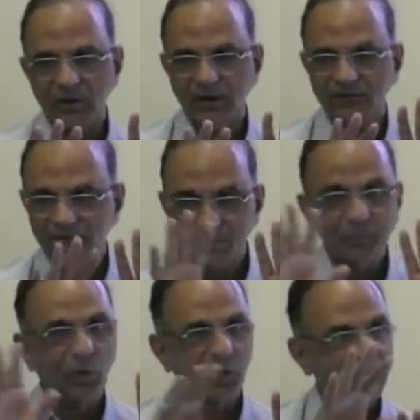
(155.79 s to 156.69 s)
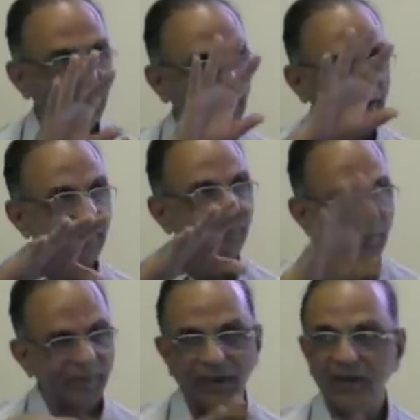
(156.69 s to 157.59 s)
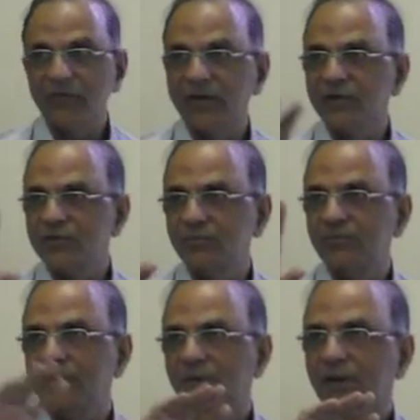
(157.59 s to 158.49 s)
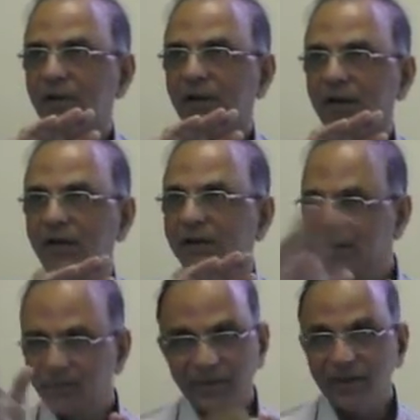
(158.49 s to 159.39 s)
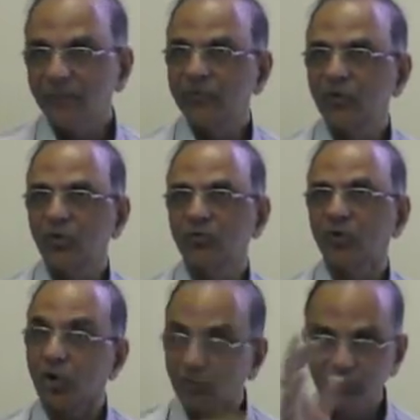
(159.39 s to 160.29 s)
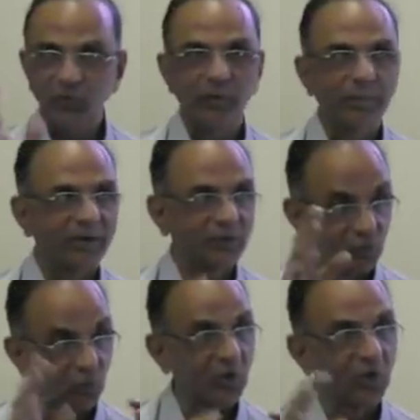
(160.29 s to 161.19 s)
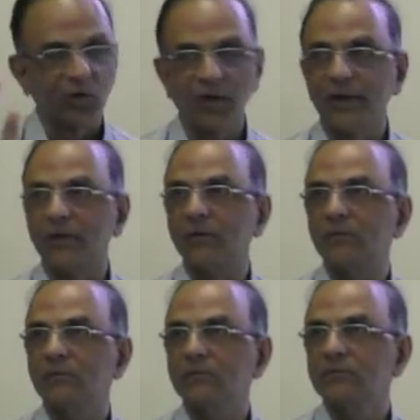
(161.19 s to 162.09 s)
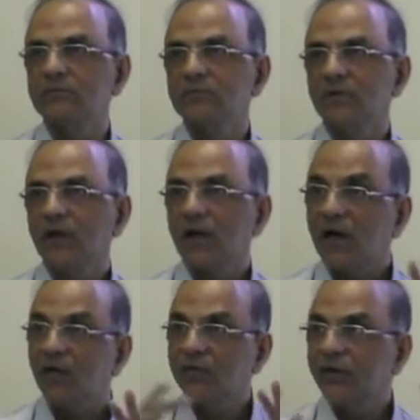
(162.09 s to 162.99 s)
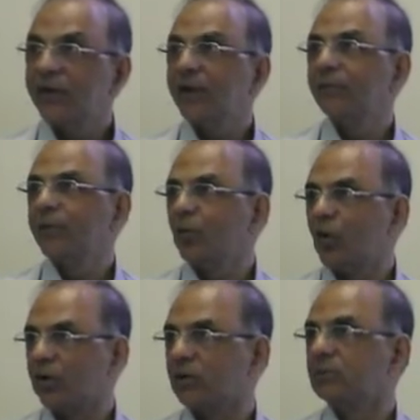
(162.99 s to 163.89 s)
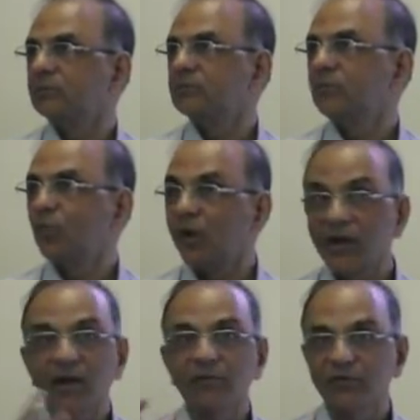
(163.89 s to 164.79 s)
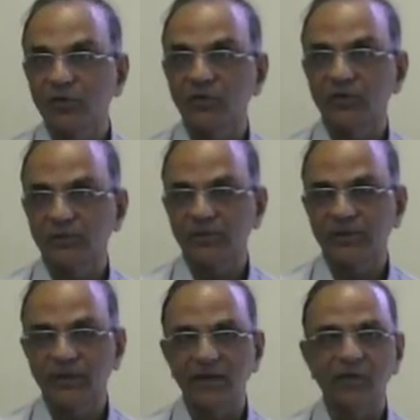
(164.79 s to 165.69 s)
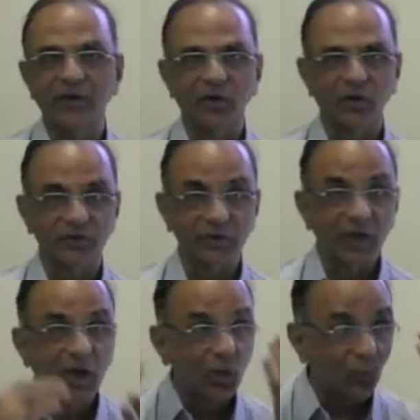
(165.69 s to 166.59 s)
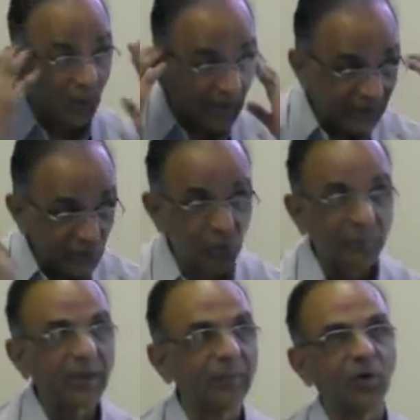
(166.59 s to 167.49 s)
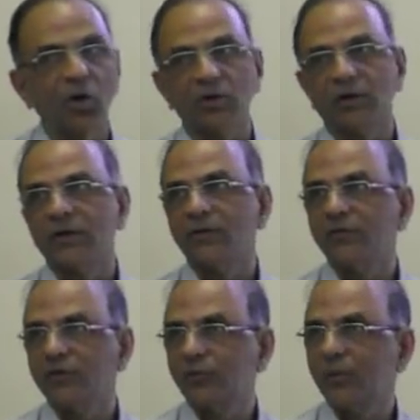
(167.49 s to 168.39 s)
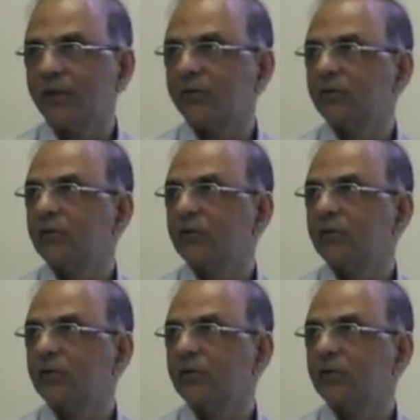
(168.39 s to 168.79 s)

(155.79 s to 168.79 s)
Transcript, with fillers: at some point in time, from an average, DNB comes and goes. All of you will pass sooner or later. After DNB, what? Why have you suck taken radiology? Why did you become a doctor in the first place?